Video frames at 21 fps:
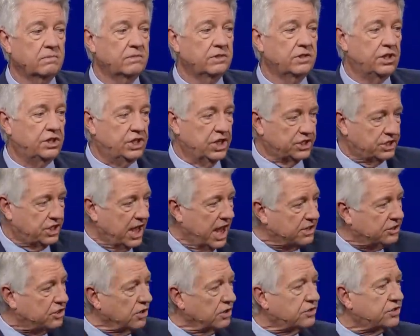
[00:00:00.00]
To just
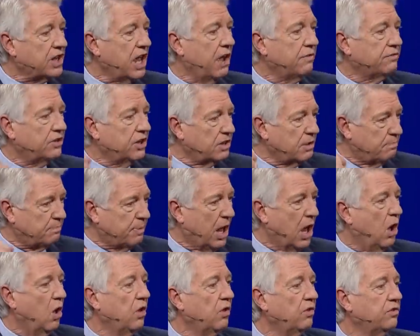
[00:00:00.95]
get yourself to the
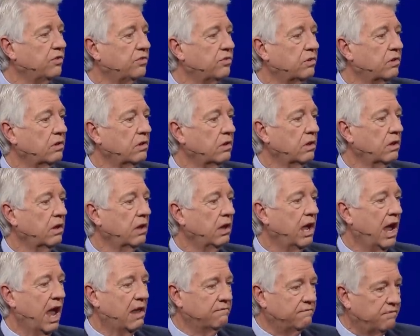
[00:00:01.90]
polls
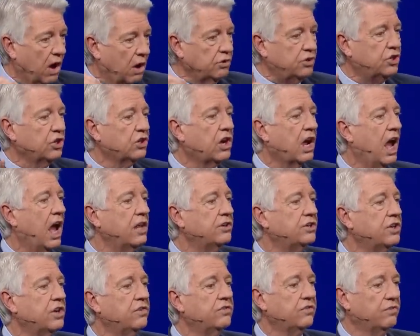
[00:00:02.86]
and vote your
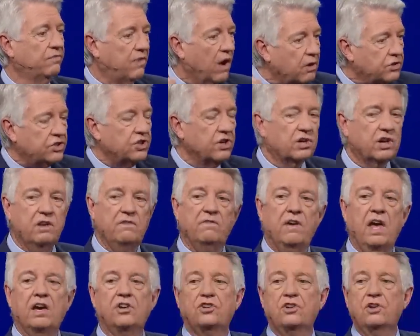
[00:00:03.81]
conscience, vote your
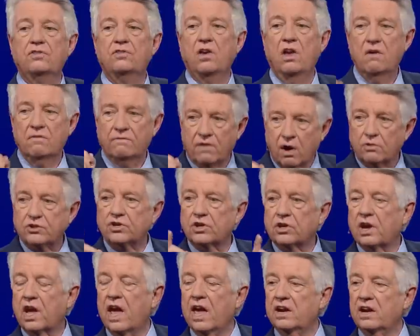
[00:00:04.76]
convictions, vote
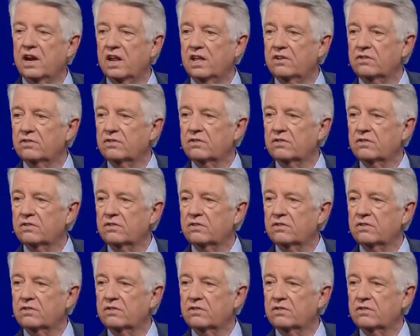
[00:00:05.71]
your candidates.